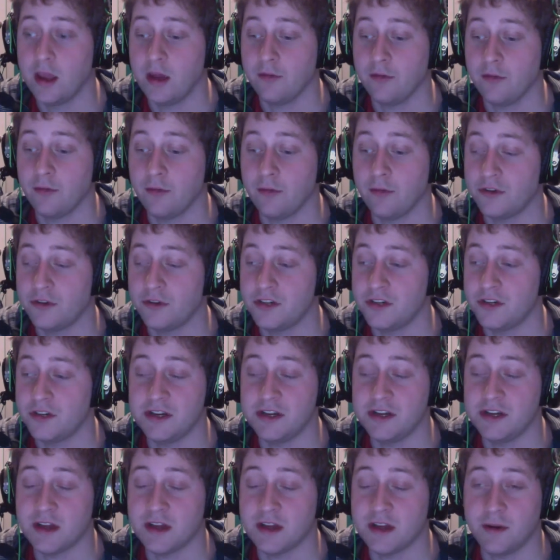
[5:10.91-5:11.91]
from all the
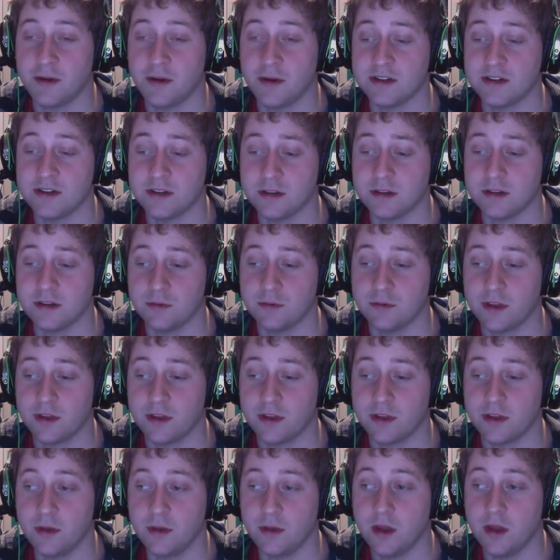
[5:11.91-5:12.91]
GTs I went to with
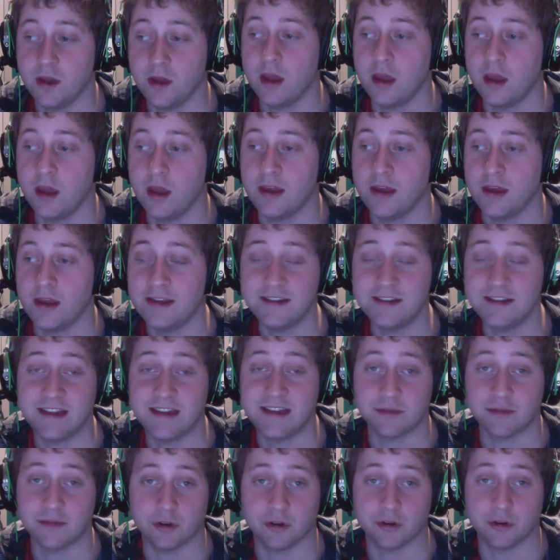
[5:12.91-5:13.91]
him, his
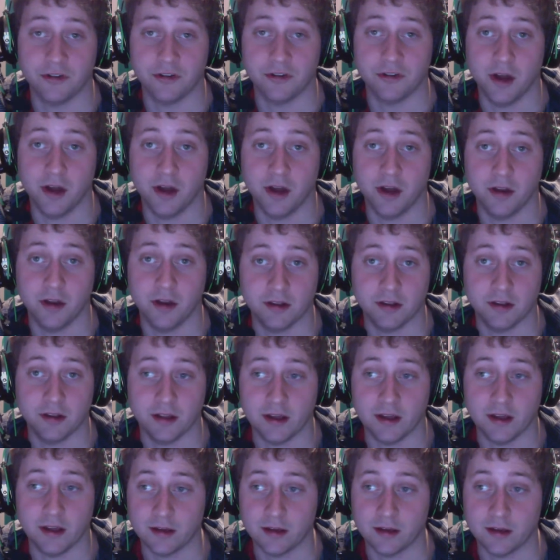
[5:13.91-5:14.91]
games are all done in
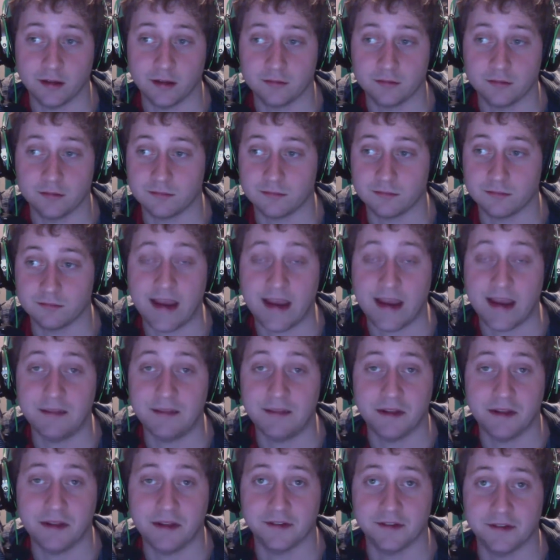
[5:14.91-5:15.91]
like 80
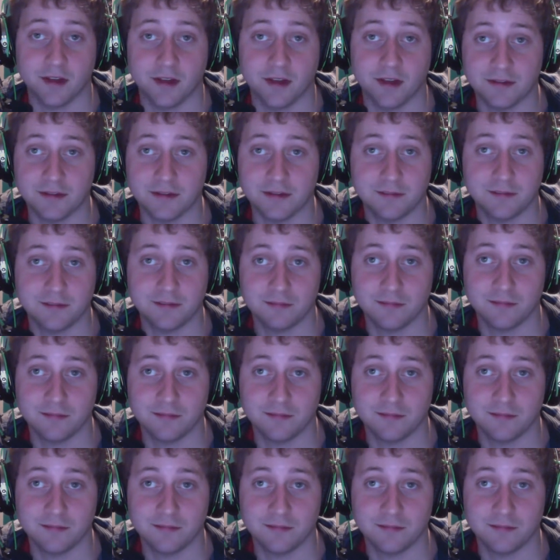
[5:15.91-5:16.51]
minutes or less.